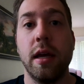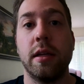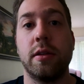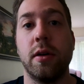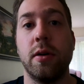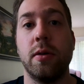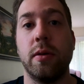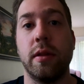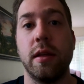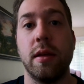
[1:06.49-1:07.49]

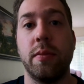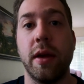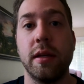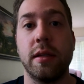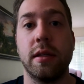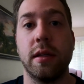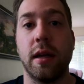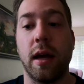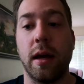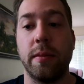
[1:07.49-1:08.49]
So the base
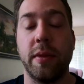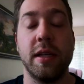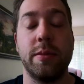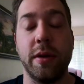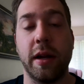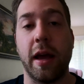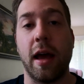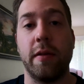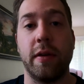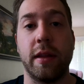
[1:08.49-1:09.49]
speed I
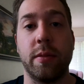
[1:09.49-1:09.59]
have on